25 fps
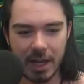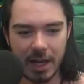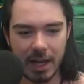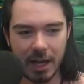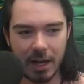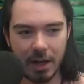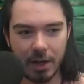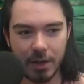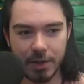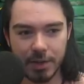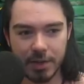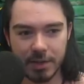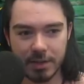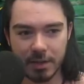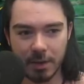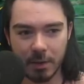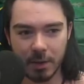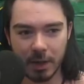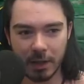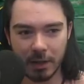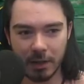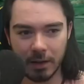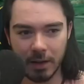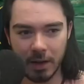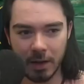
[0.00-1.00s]
Health is
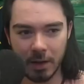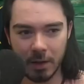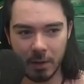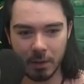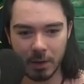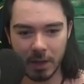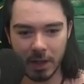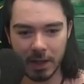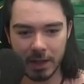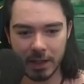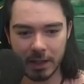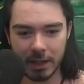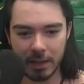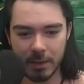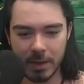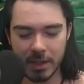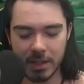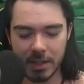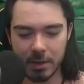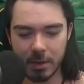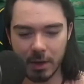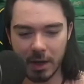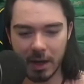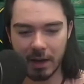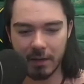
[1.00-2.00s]
going low. Luckily, we
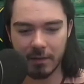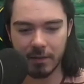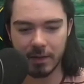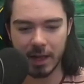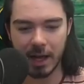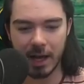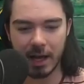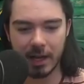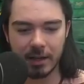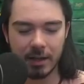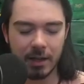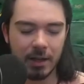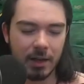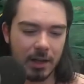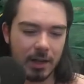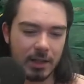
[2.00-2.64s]
do have that